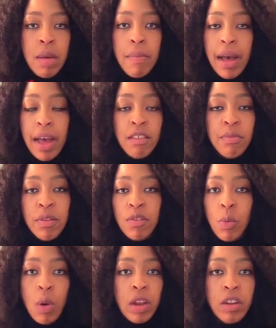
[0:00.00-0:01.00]
My
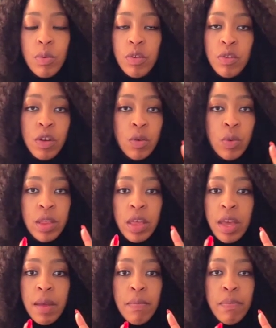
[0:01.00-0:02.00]
husband's wallet was not with
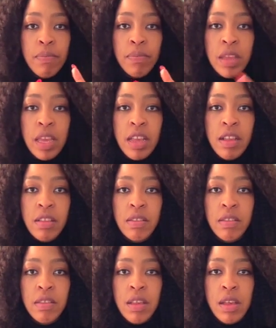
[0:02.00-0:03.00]
him.
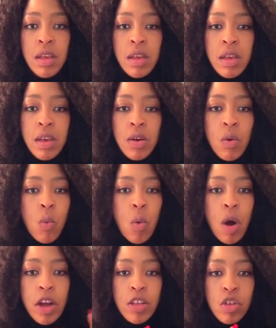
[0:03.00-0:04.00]
His
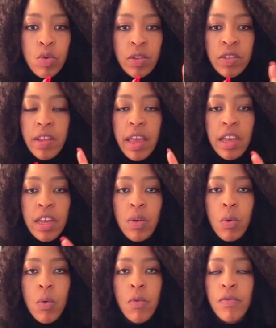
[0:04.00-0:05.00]
watch was taken
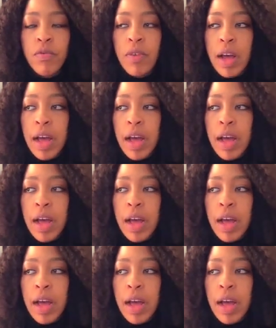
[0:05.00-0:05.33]
off.